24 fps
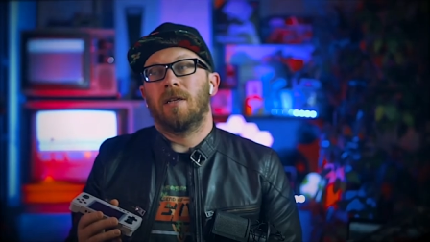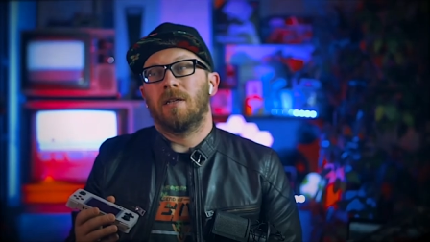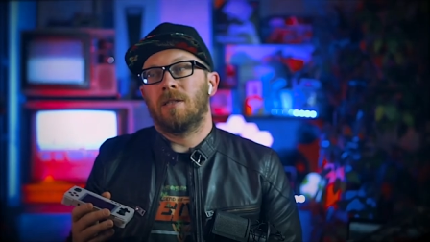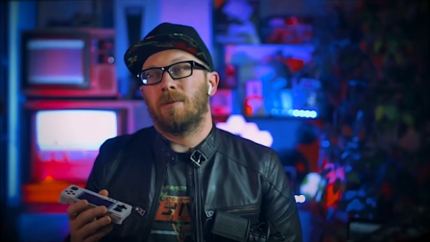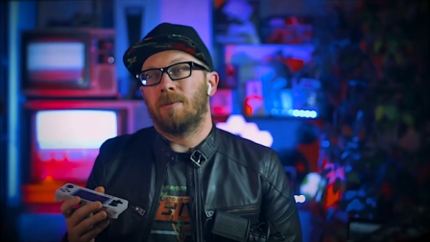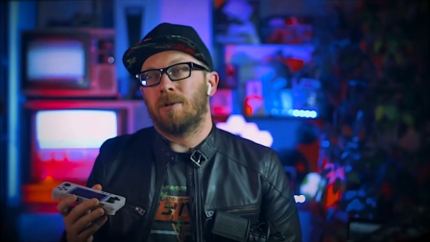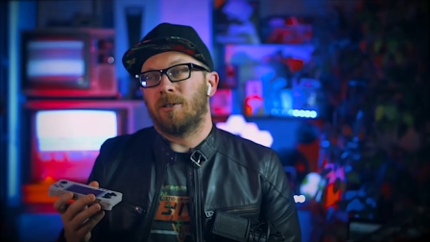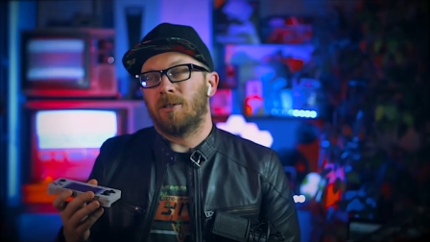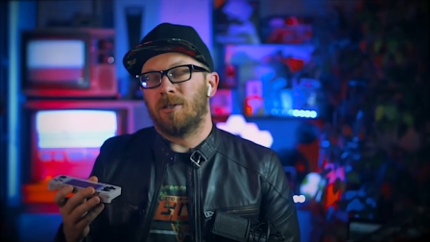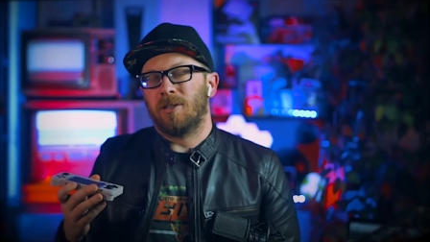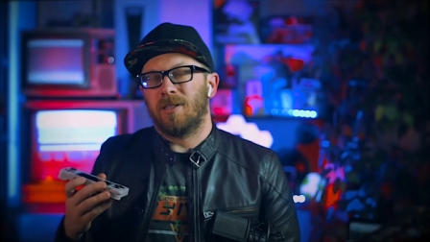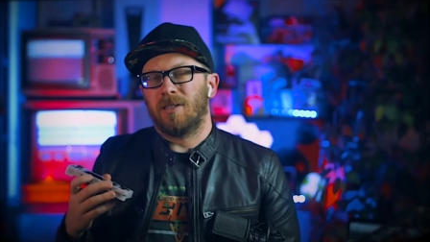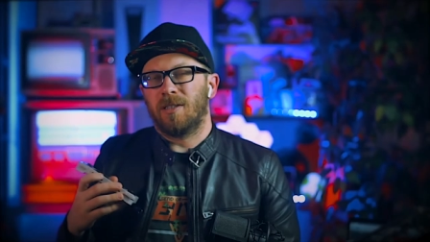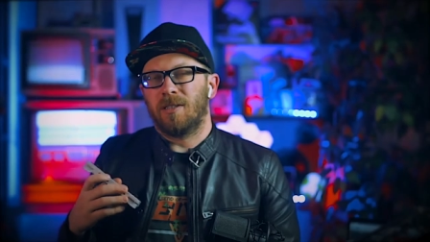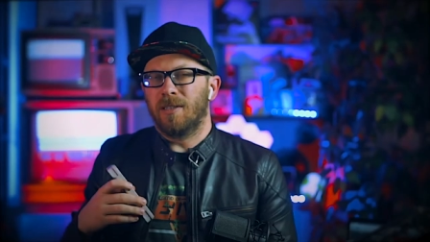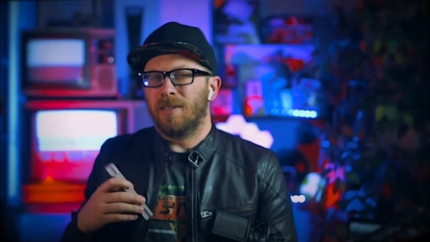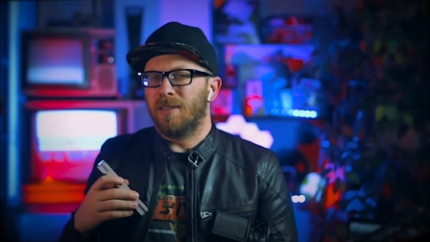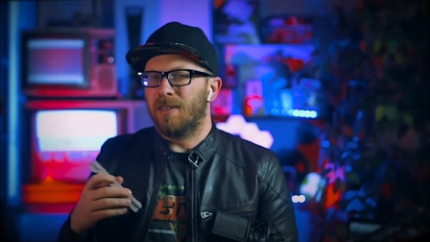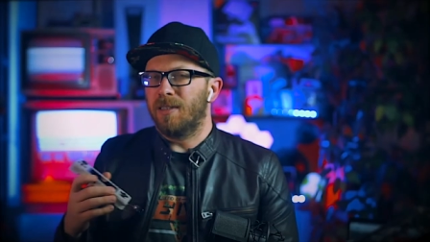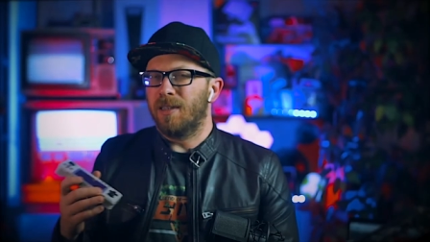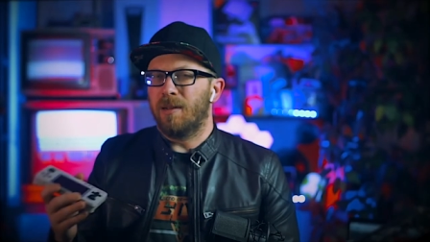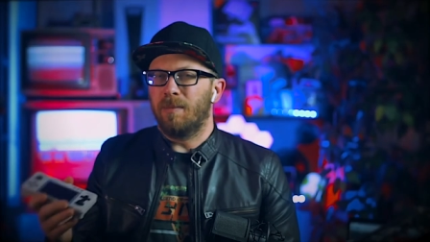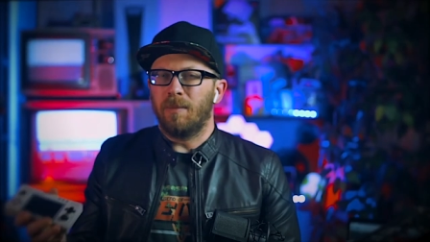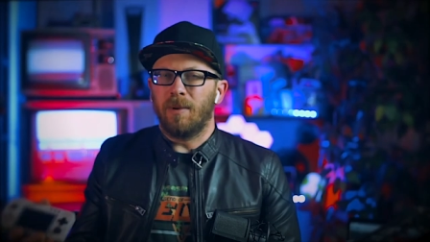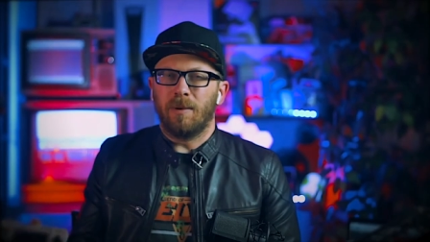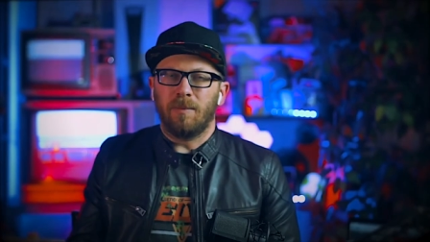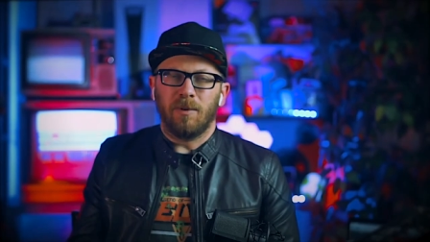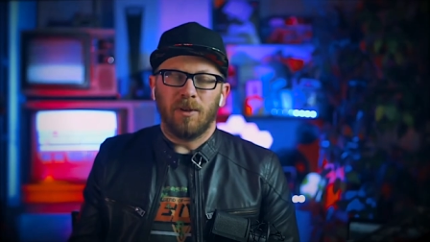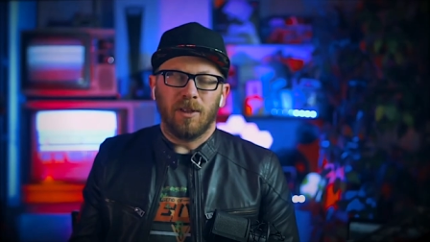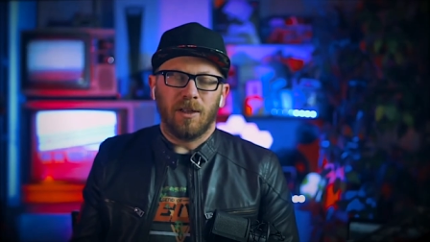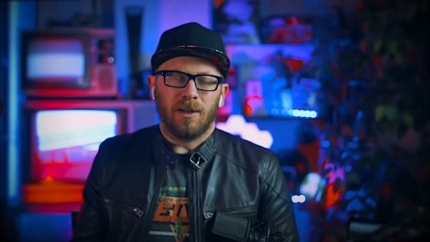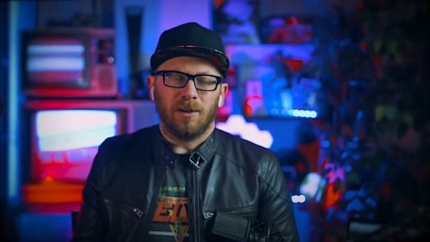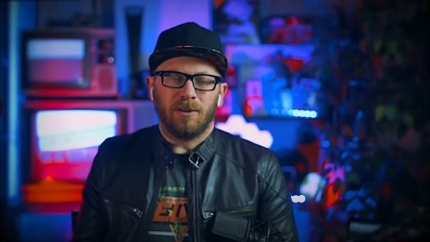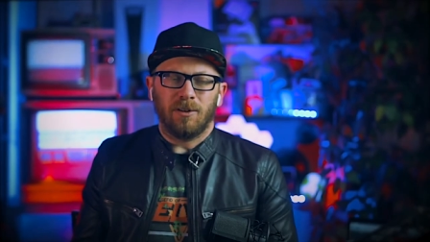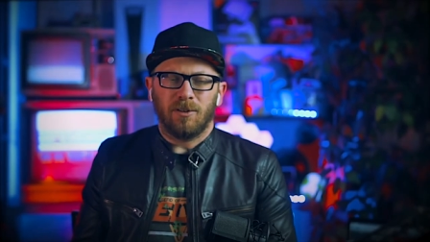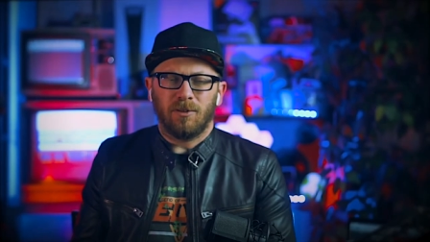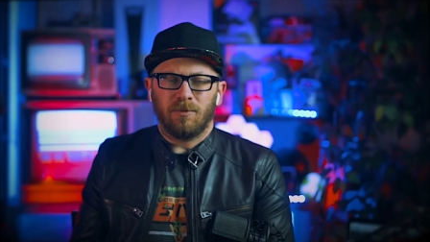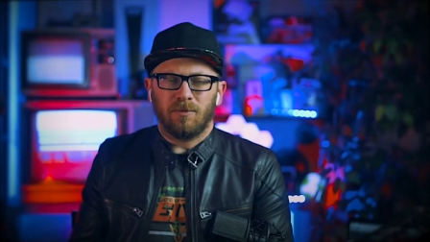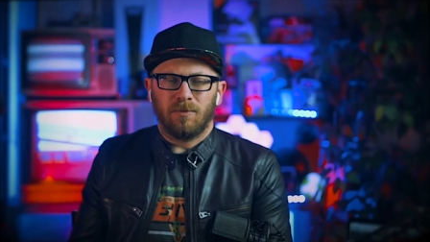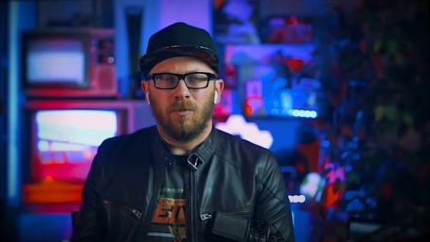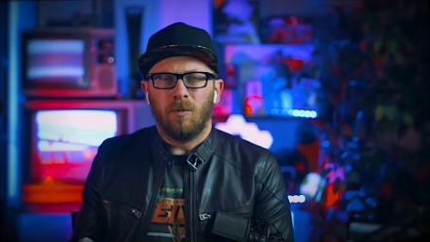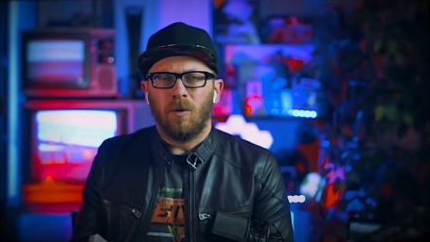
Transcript: especially since some emulators